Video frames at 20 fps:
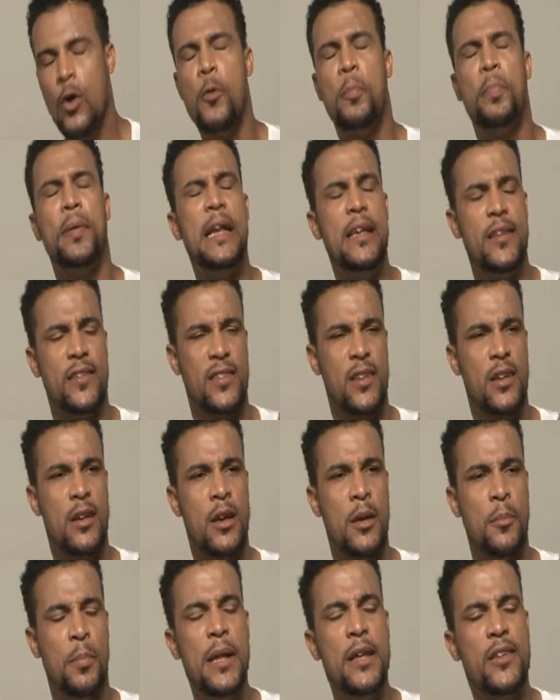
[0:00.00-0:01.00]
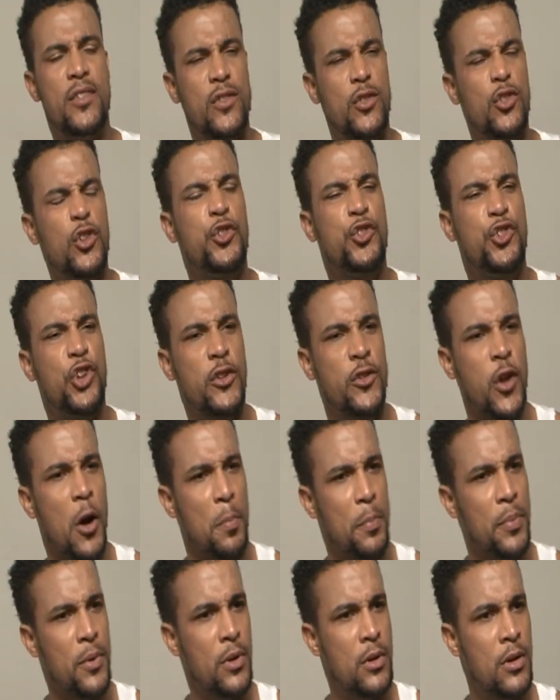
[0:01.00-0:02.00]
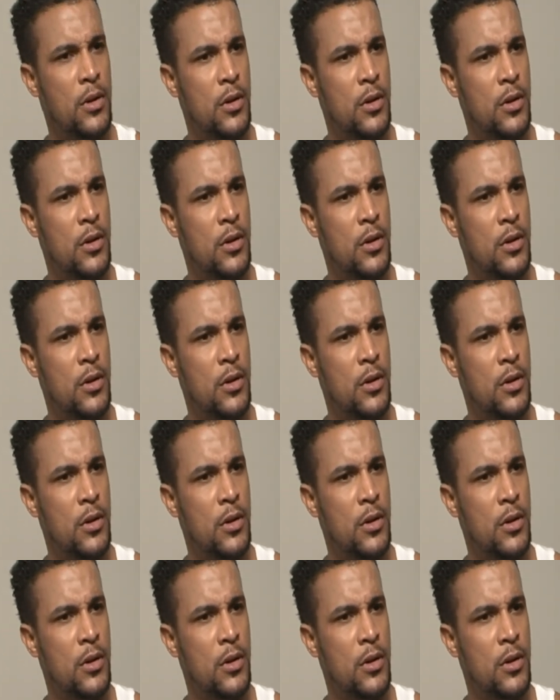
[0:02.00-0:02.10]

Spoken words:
Oh, please. Please, just shut up.